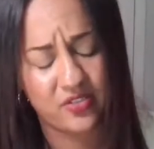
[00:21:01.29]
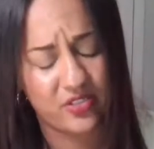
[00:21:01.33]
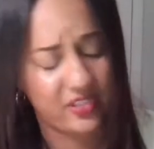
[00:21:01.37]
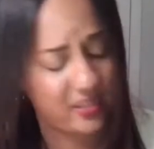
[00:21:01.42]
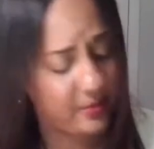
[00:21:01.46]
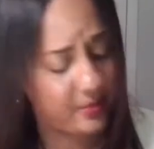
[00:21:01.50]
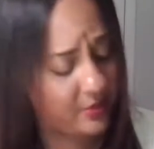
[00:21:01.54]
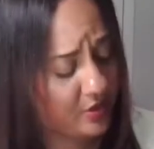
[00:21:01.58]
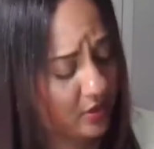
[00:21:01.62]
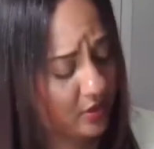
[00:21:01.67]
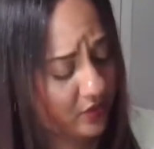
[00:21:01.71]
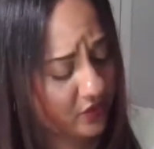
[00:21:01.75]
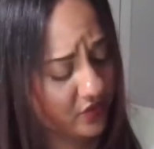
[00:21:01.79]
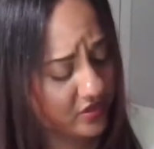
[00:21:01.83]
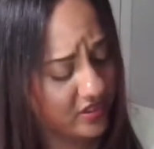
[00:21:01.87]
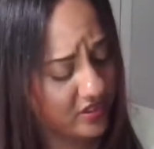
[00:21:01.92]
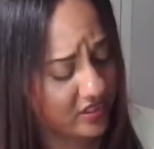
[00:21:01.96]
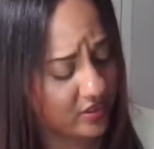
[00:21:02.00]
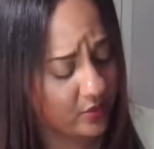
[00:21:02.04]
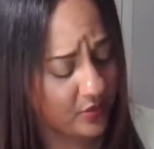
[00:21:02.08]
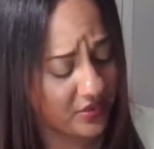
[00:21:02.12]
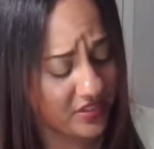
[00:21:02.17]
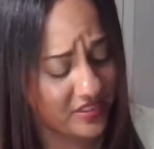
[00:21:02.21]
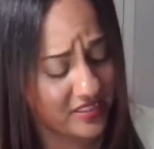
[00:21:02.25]
Let me know if you're
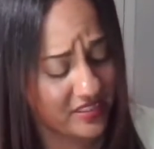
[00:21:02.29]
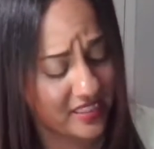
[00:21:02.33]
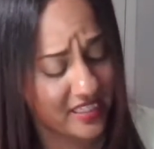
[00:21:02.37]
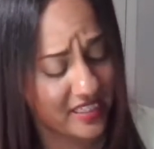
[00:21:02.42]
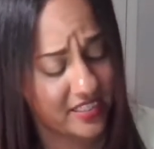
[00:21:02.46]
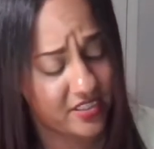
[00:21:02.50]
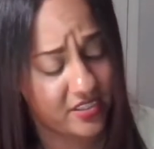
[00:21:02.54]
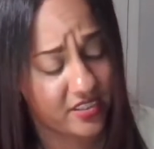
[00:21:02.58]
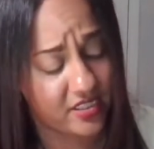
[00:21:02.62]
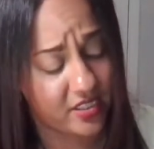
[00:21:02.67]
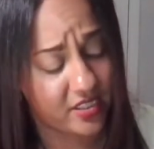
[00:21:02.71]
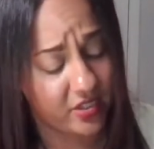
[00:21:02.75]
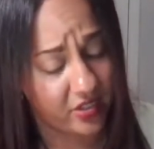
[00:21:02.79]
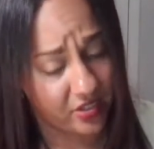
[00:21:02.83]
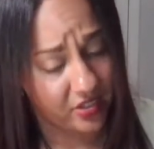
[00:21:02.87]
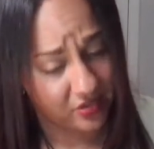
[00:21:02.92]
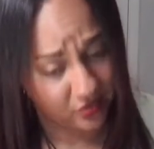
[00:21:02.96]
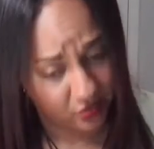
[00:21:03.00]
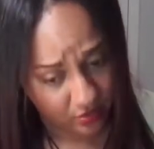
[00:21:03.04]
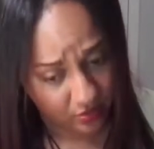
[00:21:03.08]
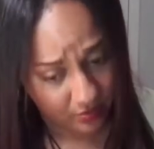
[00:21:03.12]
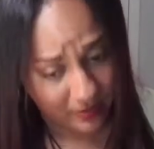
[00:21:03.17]
dealing with a Sagittarius or a